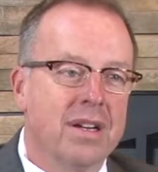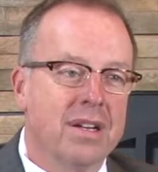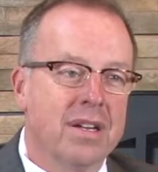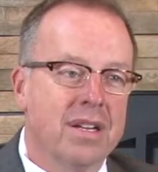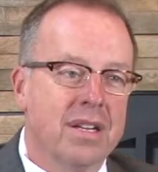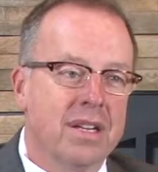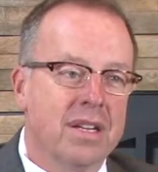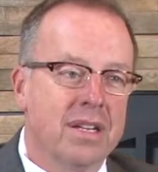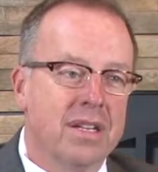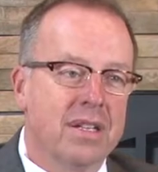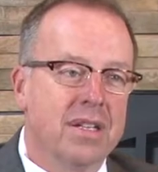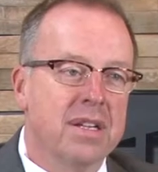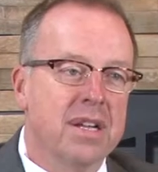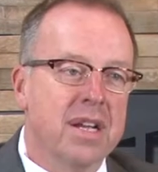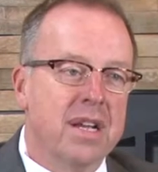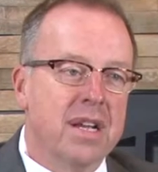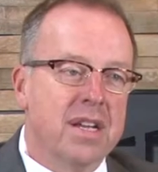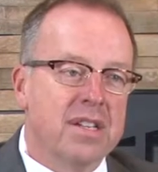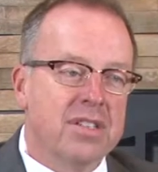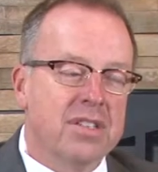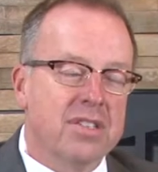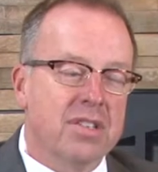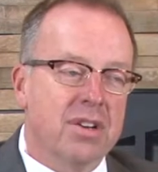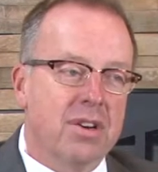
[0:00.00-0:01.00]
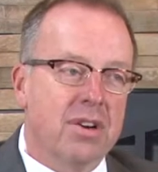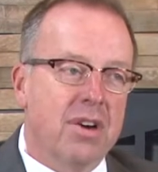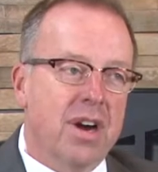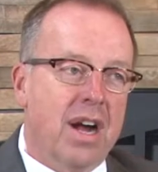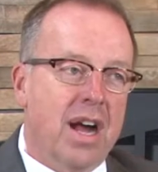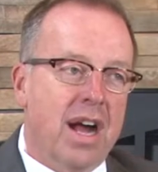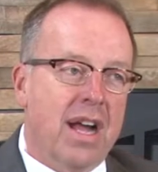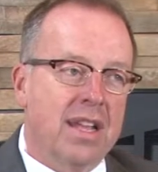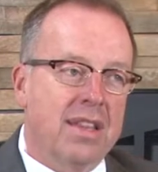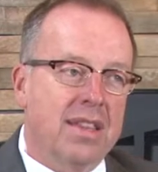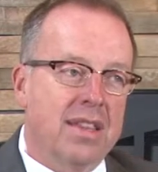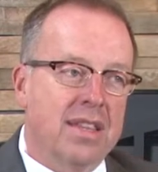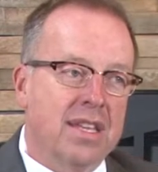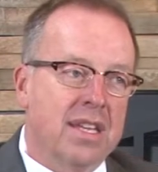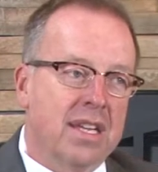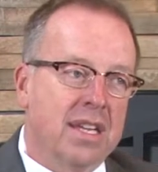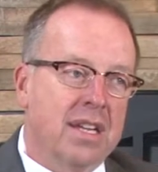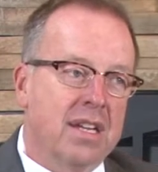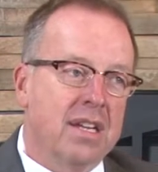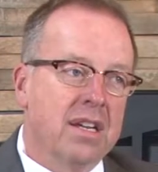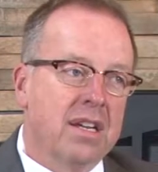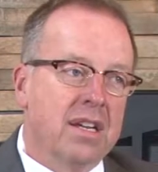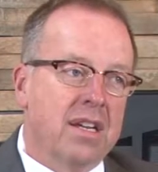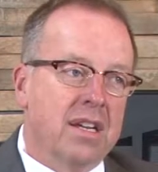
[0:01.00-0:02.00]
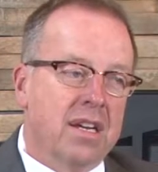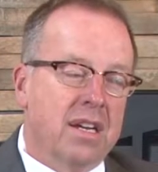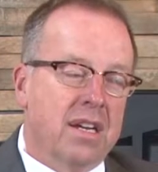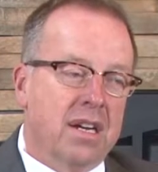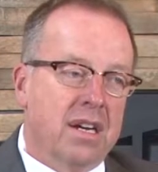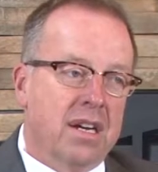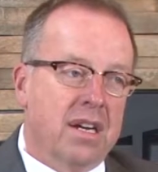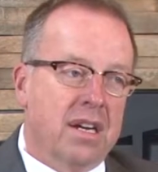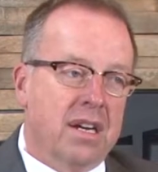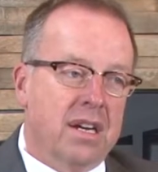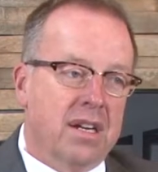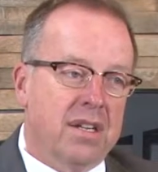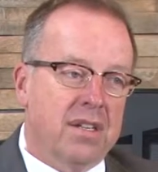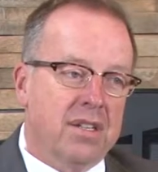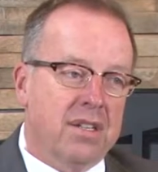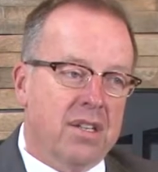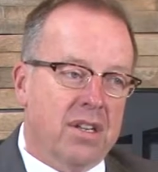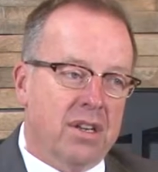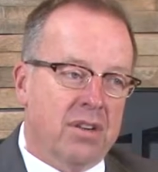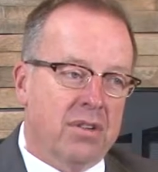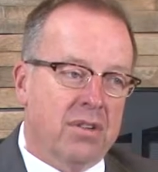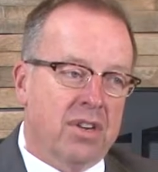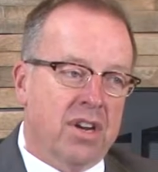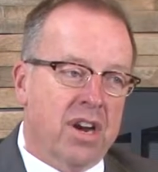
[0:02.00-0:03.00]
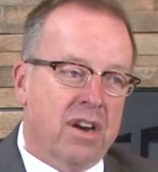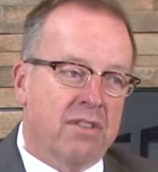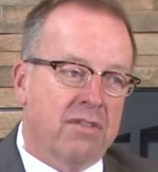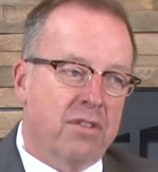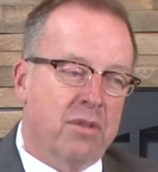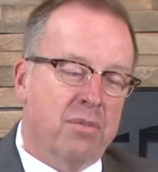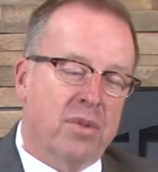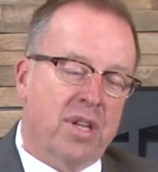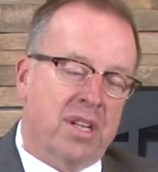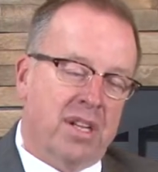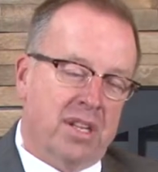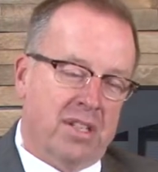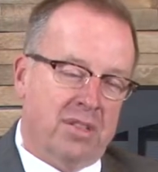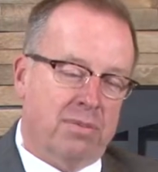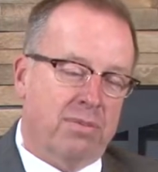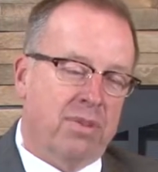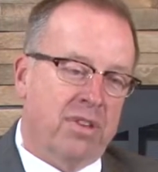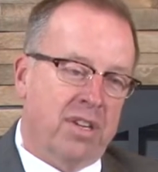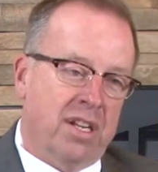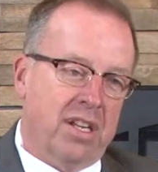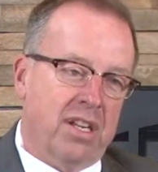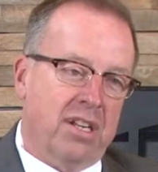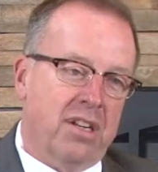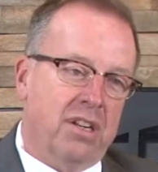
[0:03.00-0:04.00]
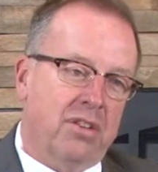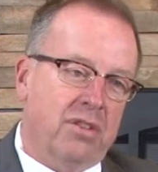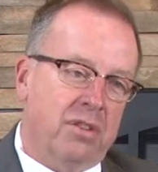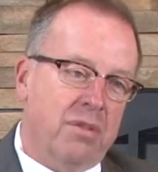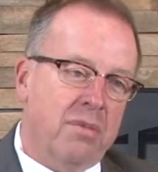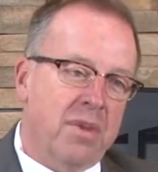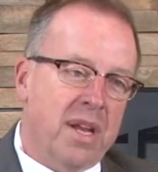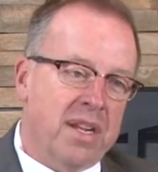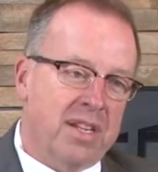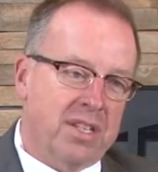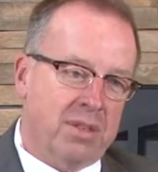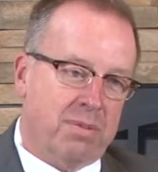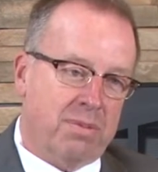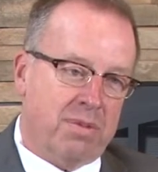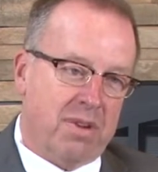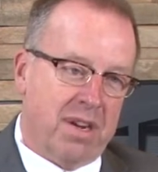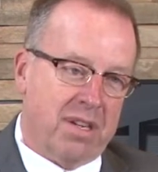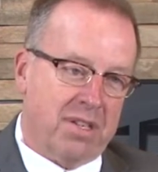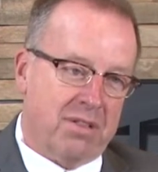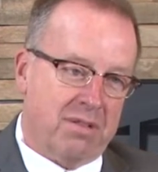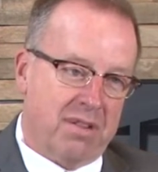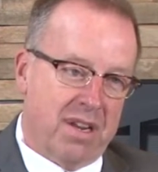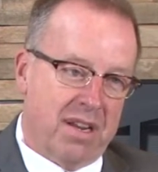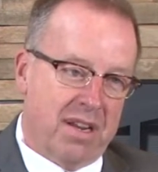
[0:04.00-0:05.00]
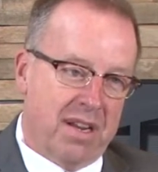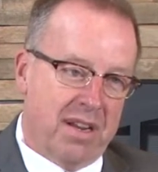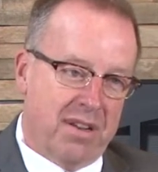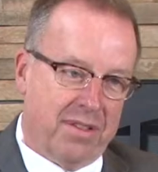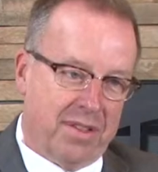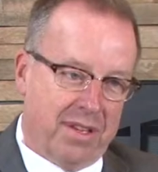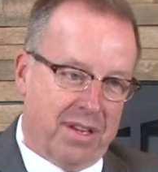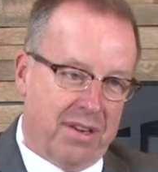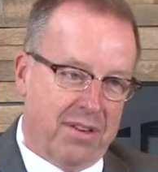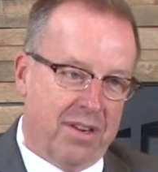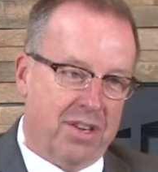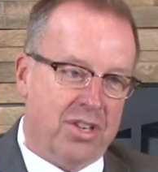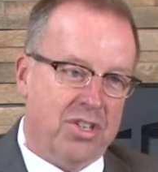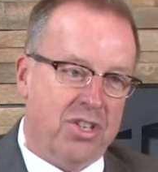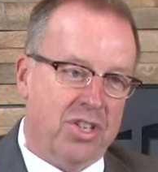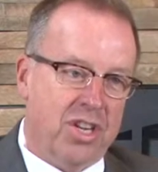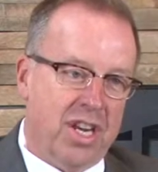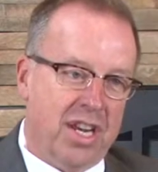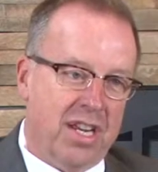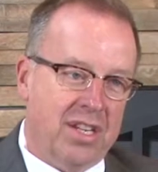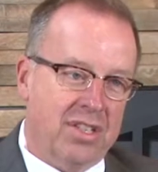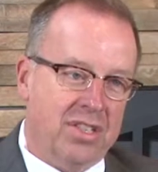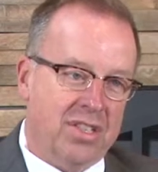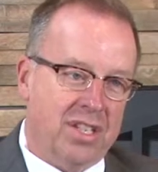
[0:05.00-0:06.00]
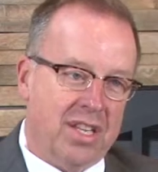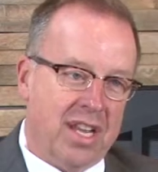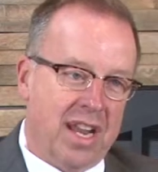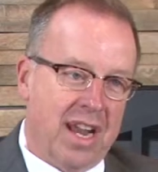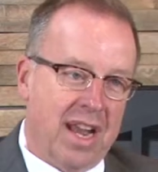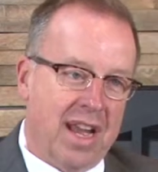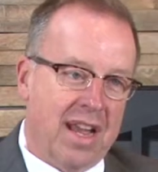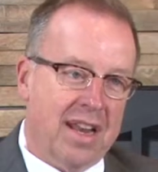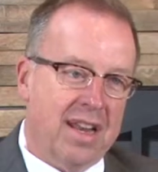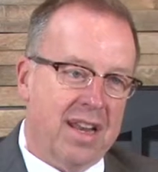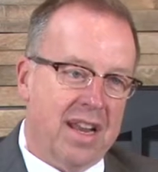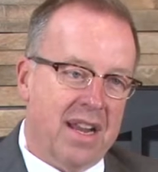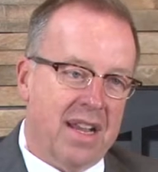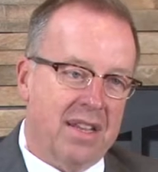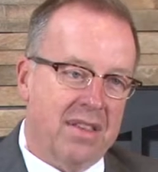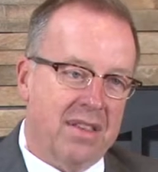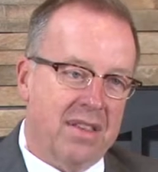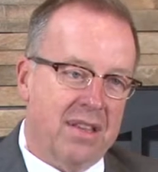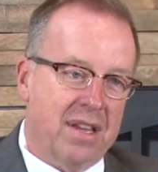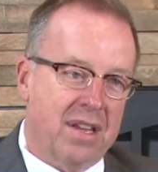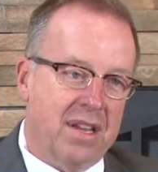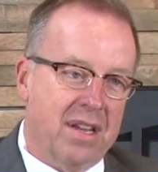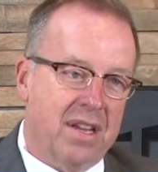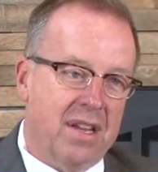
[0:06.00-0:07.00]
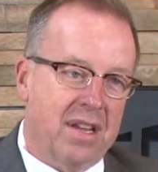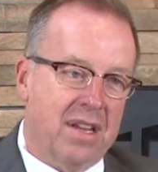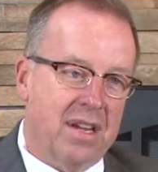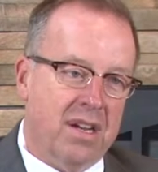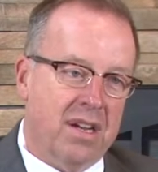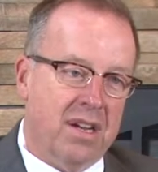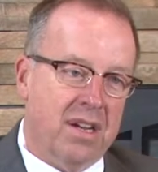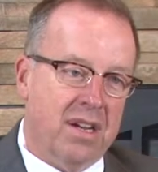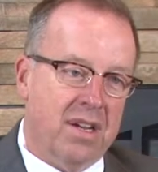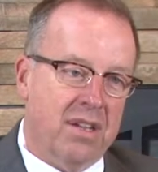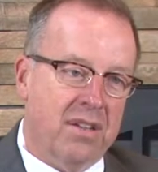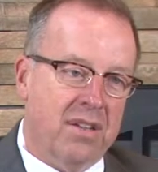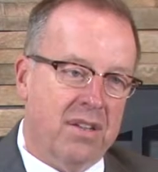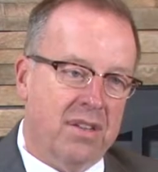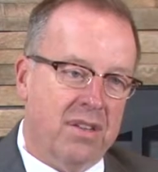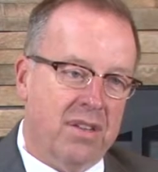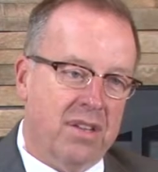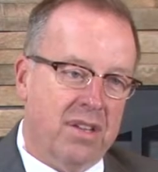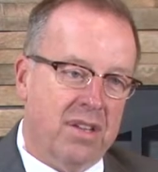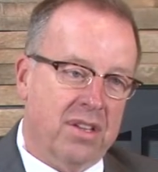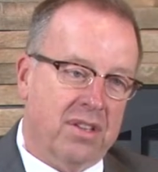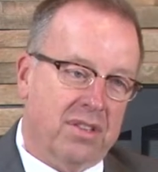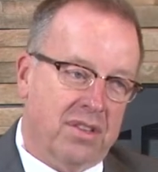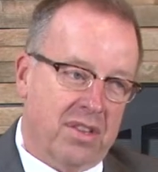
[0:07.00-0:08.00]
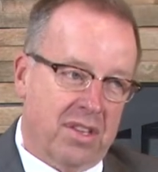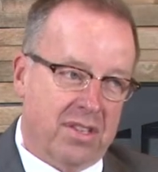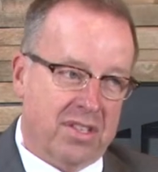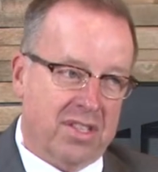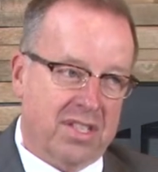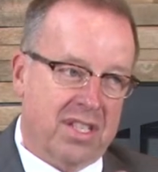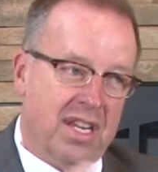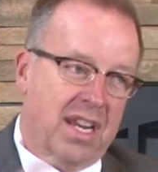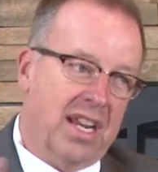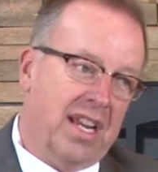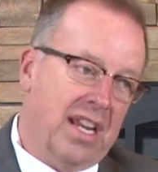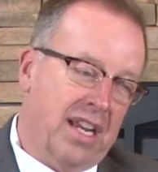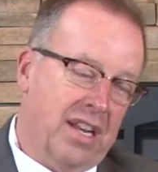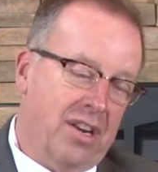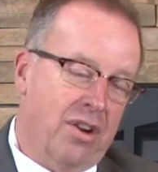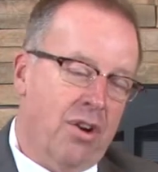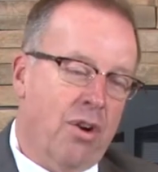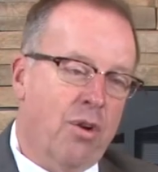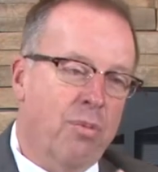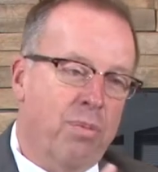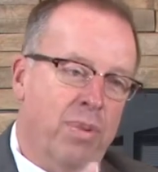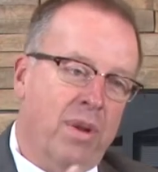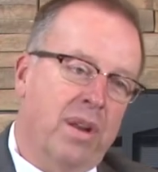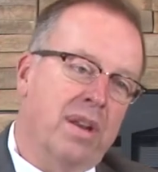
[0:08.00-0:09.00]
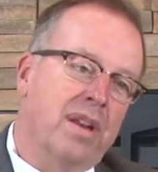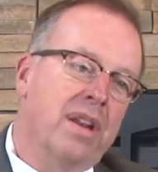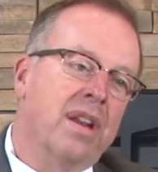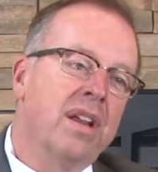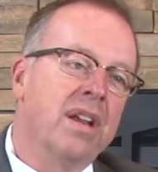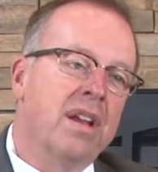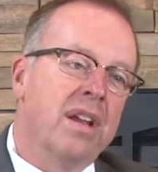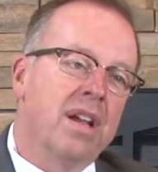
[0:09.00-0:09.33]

And so I think, you know, government is putting tremendous pressure on healthcare to change that, and the staying open